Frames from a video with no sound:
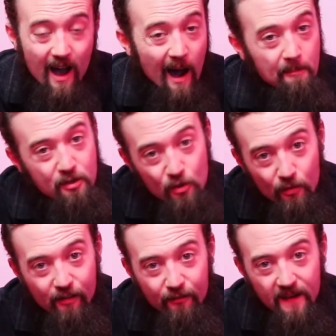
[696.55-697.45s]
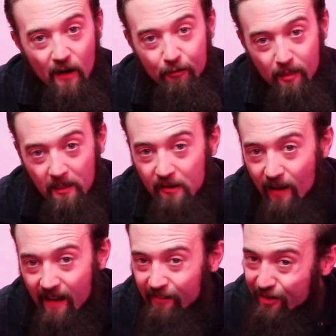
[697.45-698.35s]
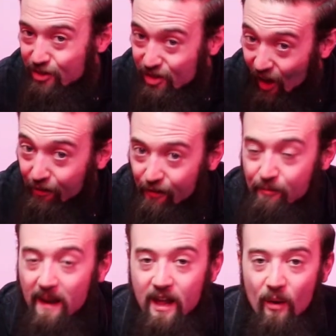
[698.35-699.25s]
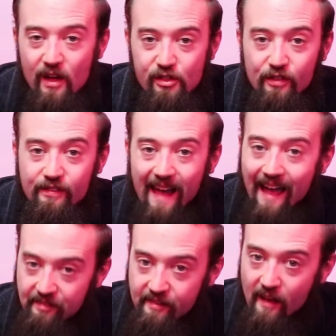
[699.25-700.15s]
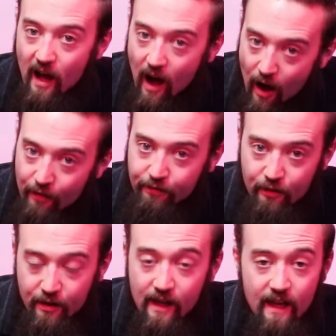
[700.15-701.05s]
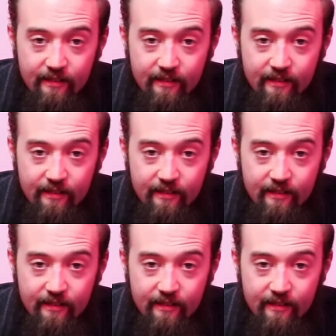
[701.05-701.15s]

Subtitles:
I'm sure this video has probably raised just as many questions as it's answered.